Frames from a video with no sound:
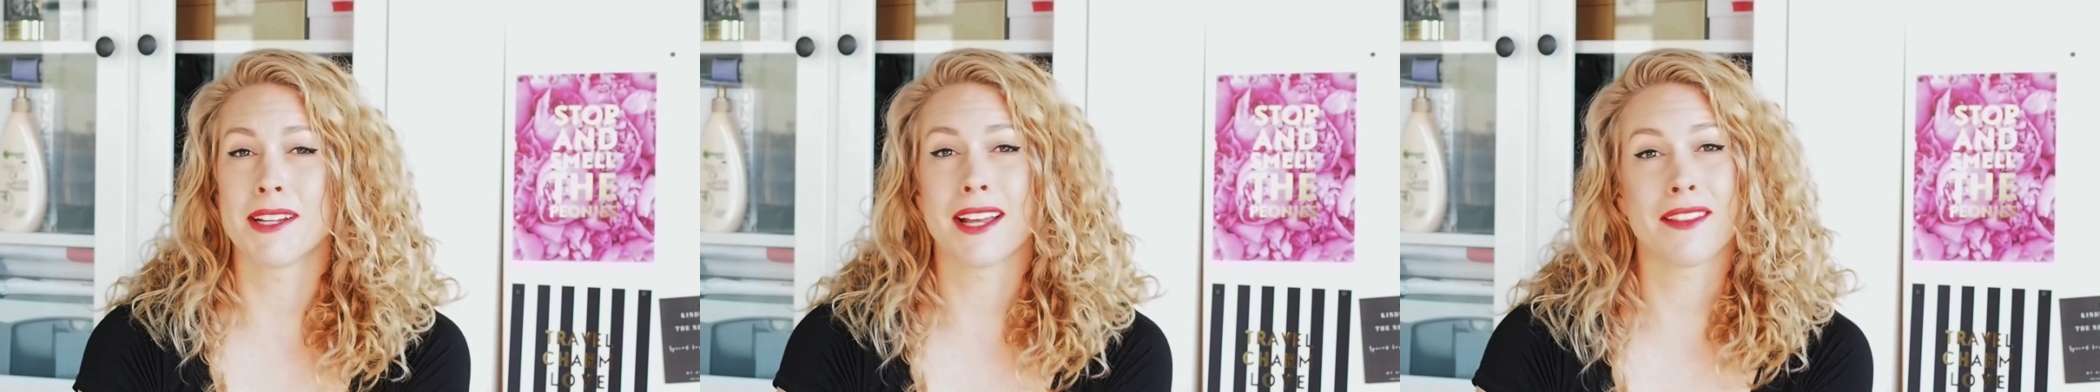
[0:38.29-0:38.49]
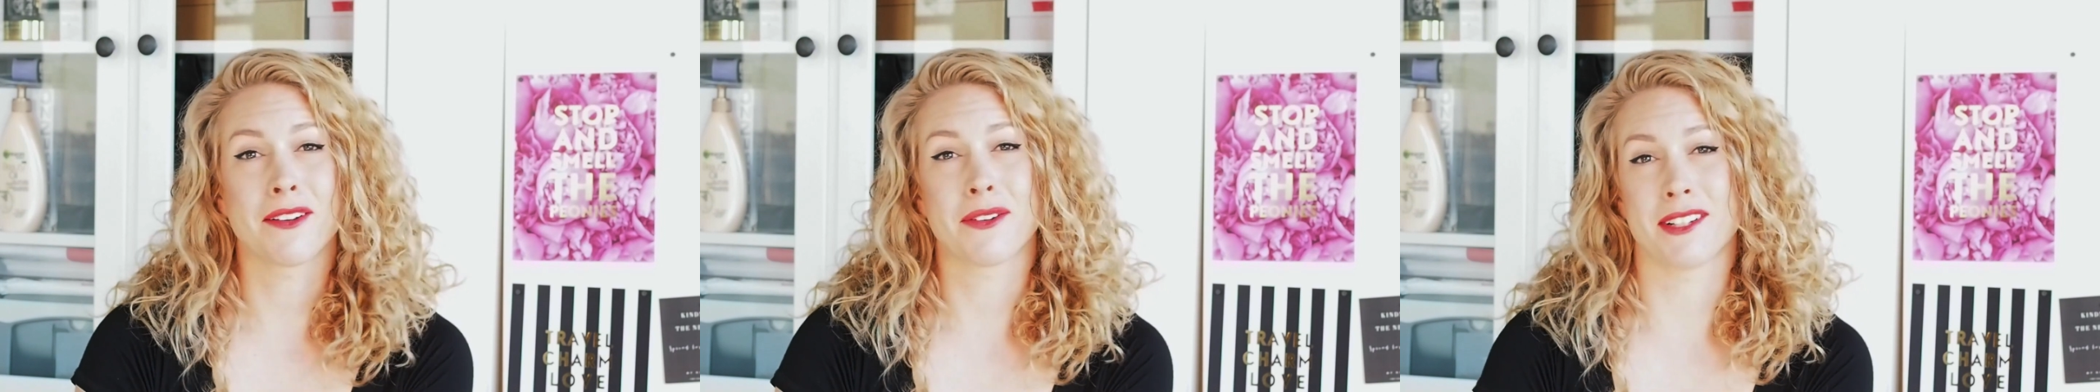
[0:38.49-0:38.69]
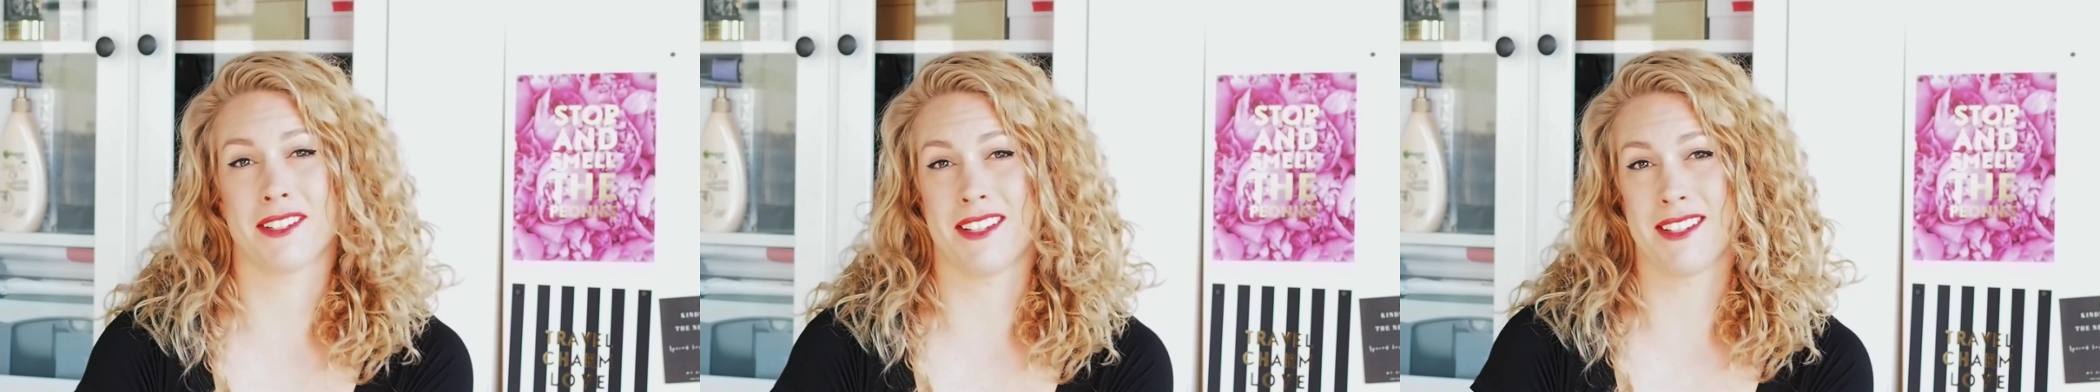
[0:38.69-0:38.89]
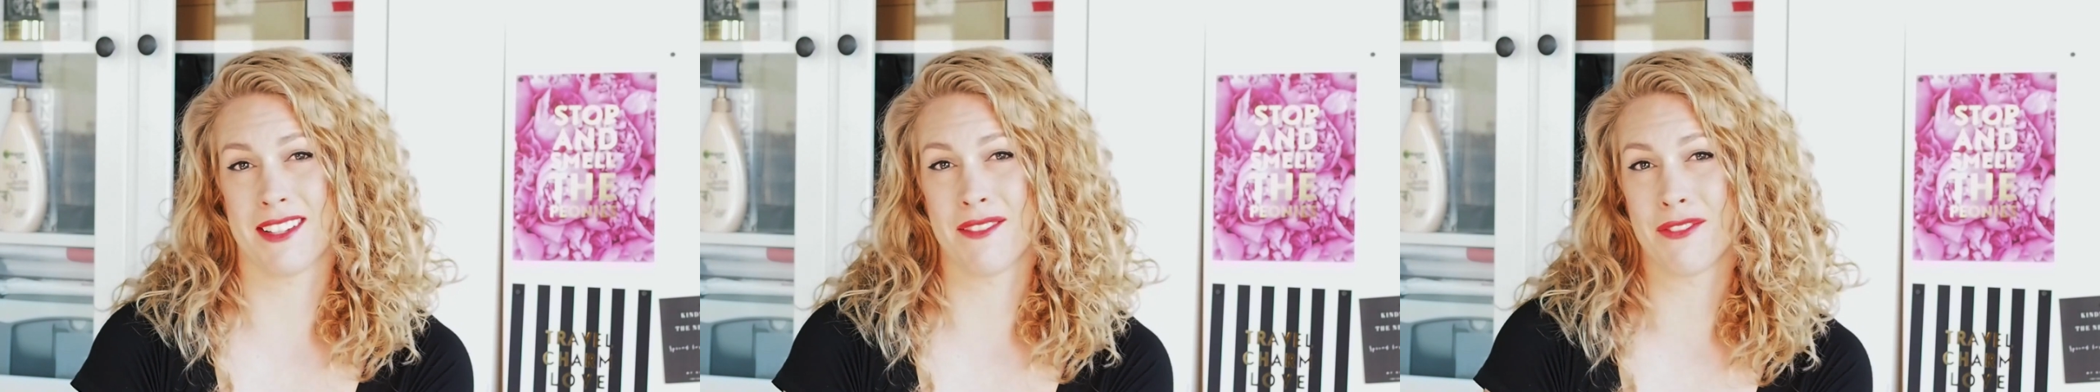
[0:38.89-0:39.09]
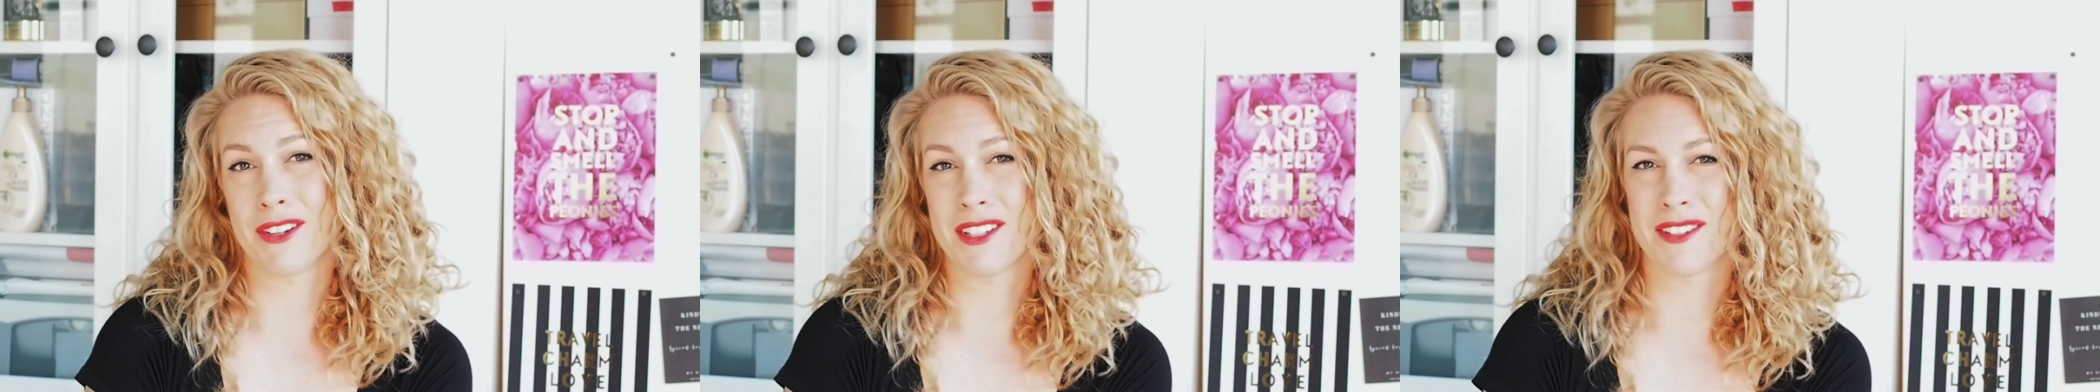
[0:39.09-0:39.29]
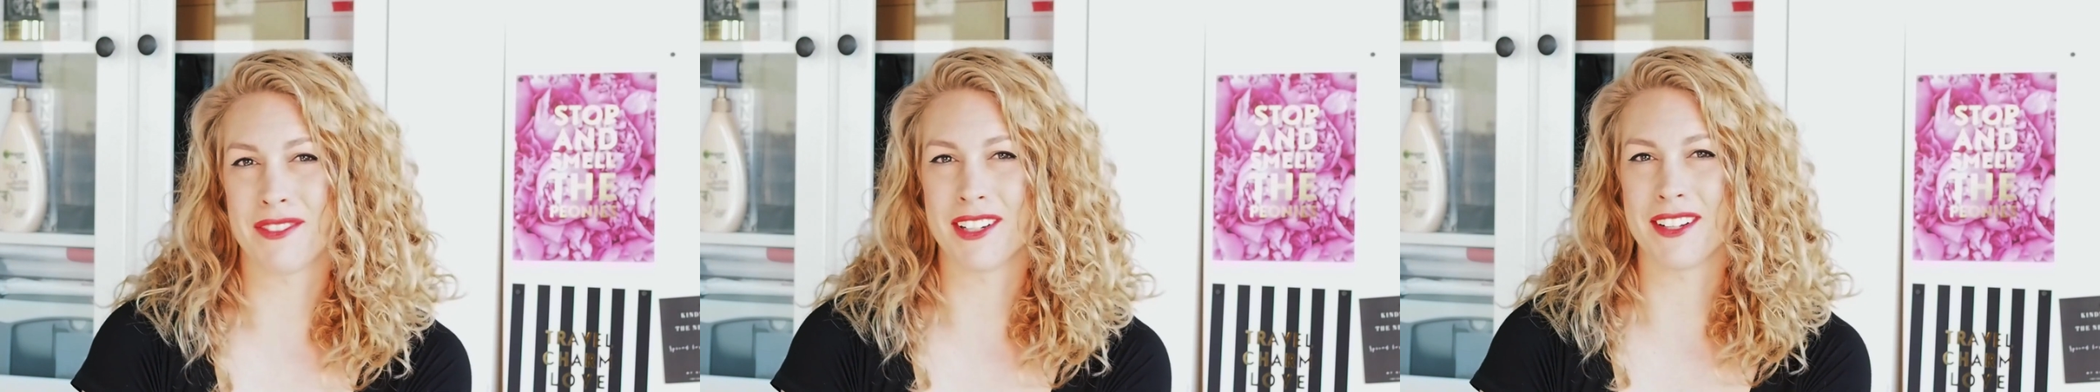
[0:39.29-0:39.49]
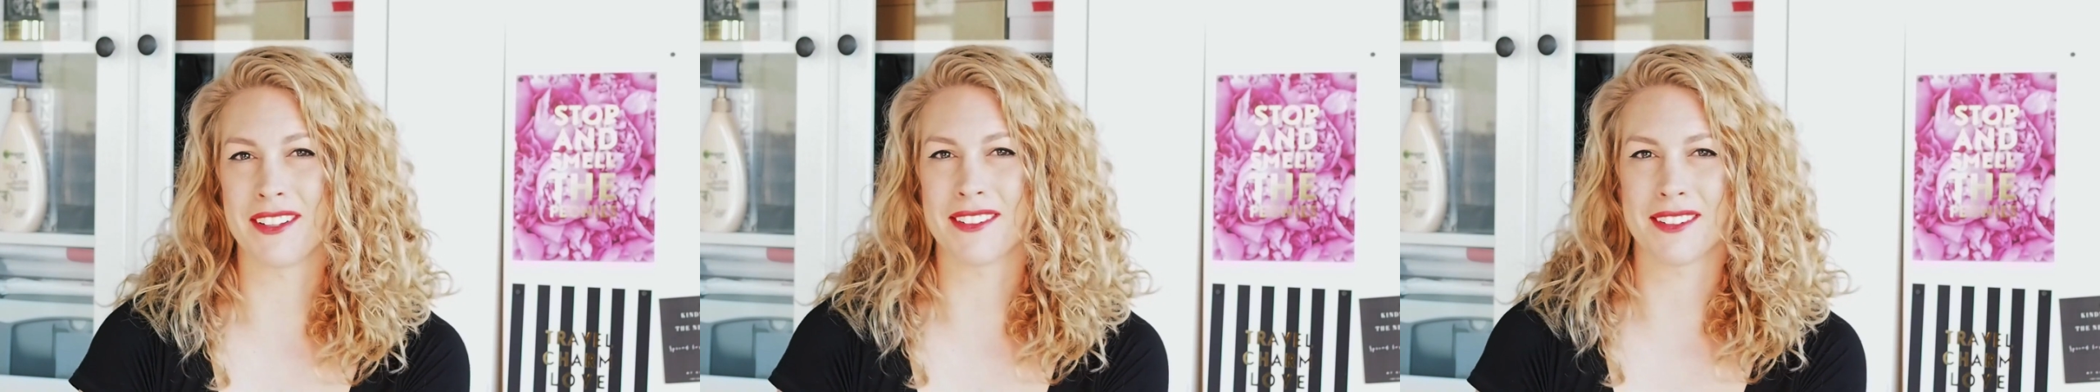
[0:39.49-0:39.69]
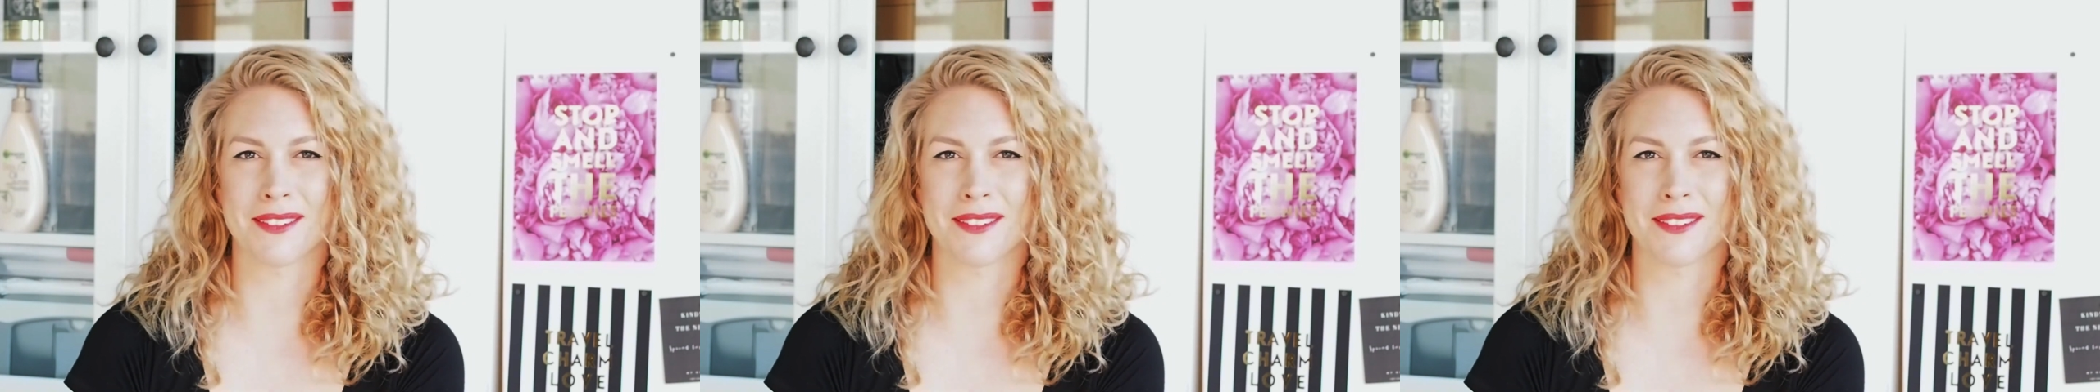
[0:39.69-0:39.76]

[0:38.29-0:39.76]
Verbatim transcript: other questions in future videos